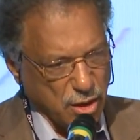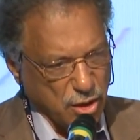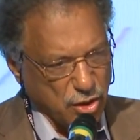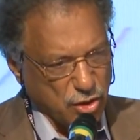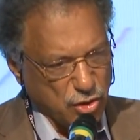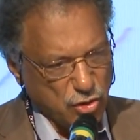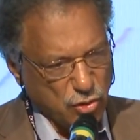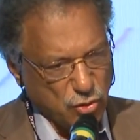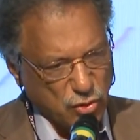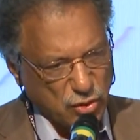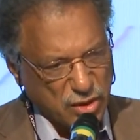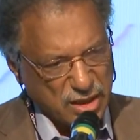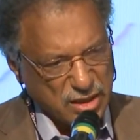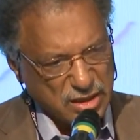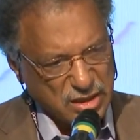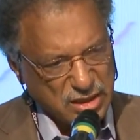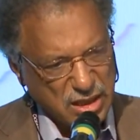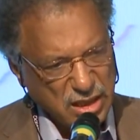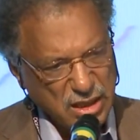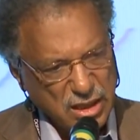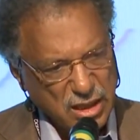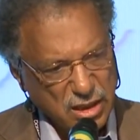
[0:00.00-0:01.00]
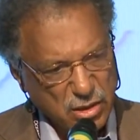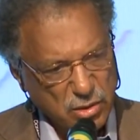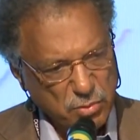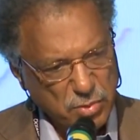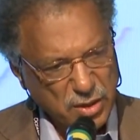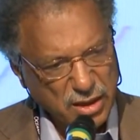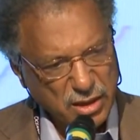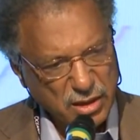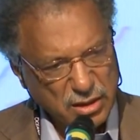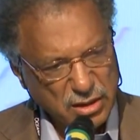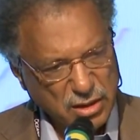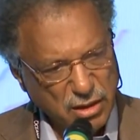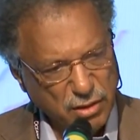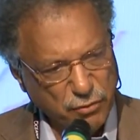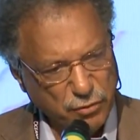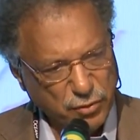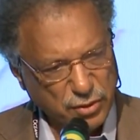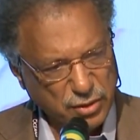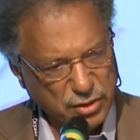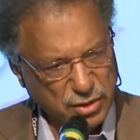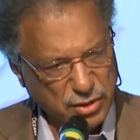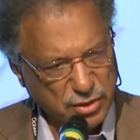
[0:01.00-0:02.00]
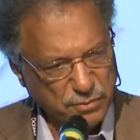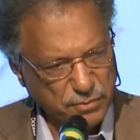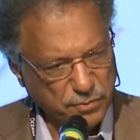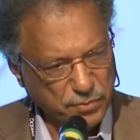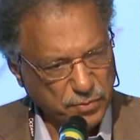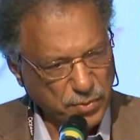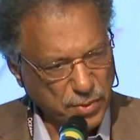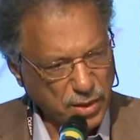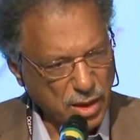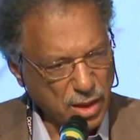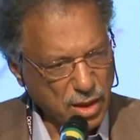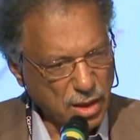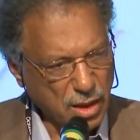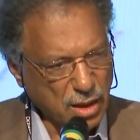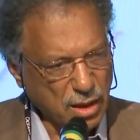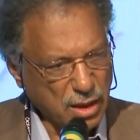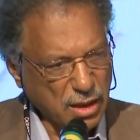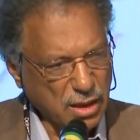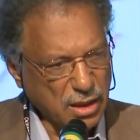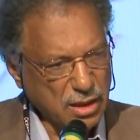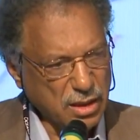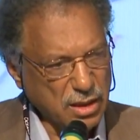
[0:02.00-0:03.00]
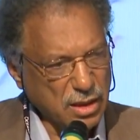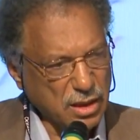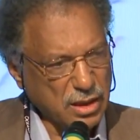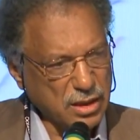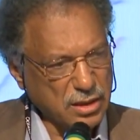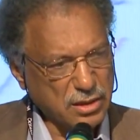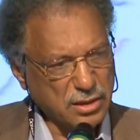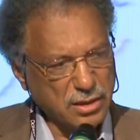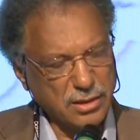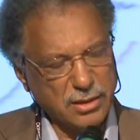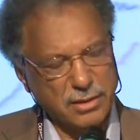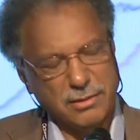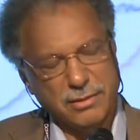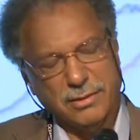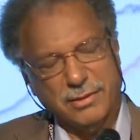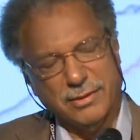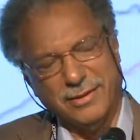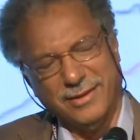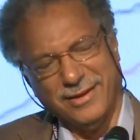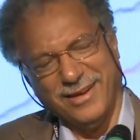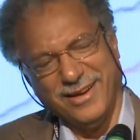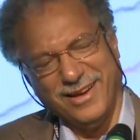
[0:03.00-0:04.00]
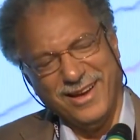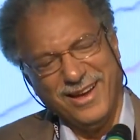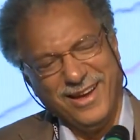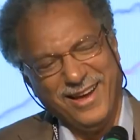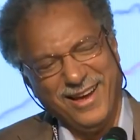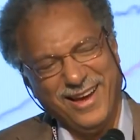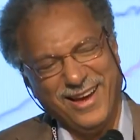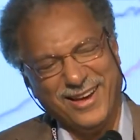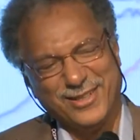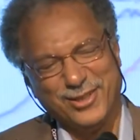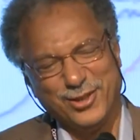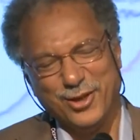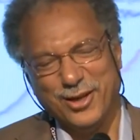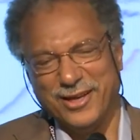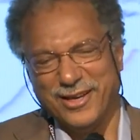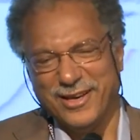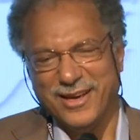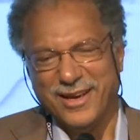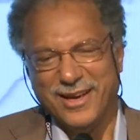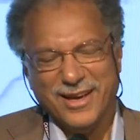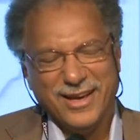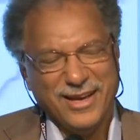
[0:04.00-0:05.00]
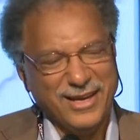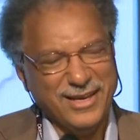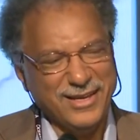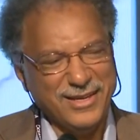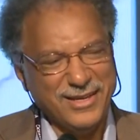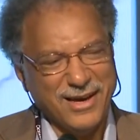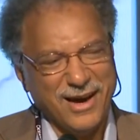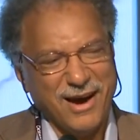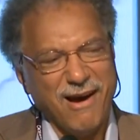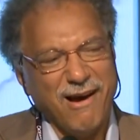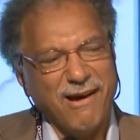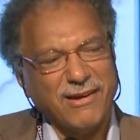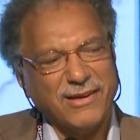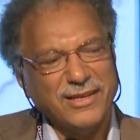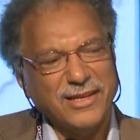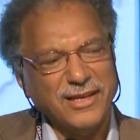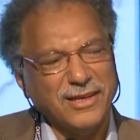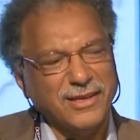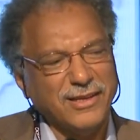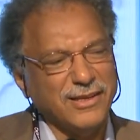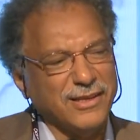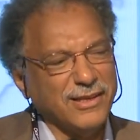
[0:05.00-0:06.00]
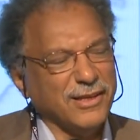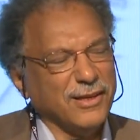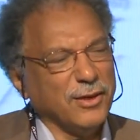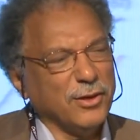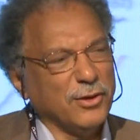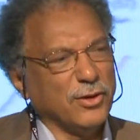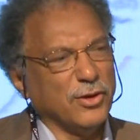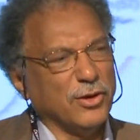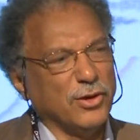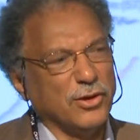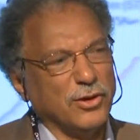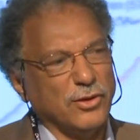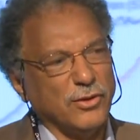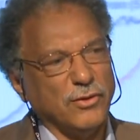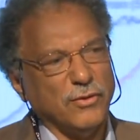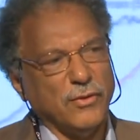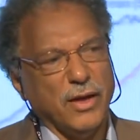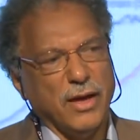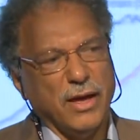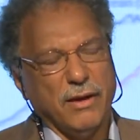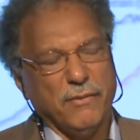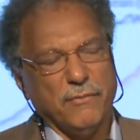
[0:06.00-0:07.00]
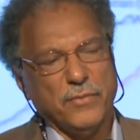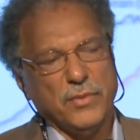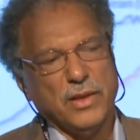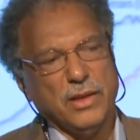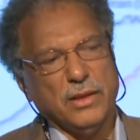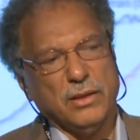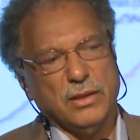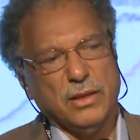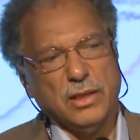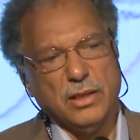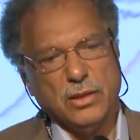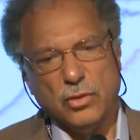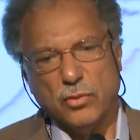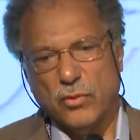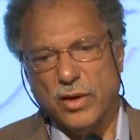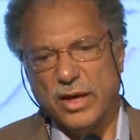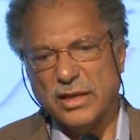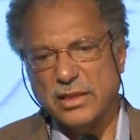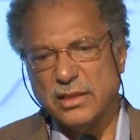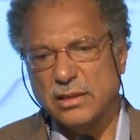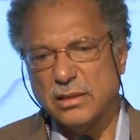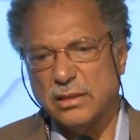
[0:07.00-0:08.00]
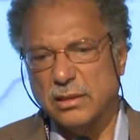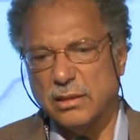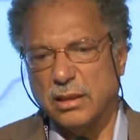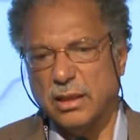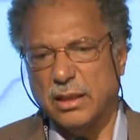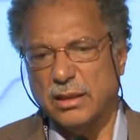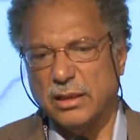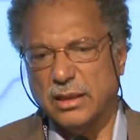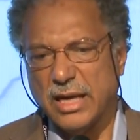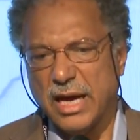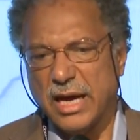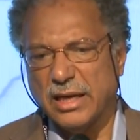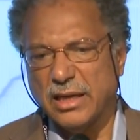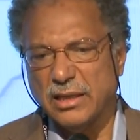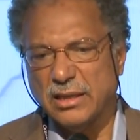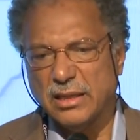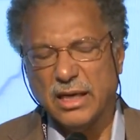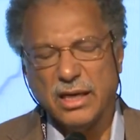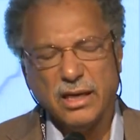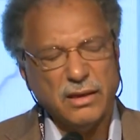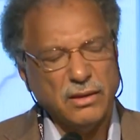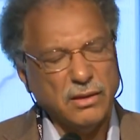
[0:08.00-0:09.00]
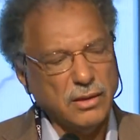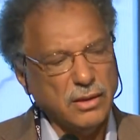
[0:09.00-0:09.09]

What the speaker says: you can see that the biggest difference is actually in the Arctic. The US and Canada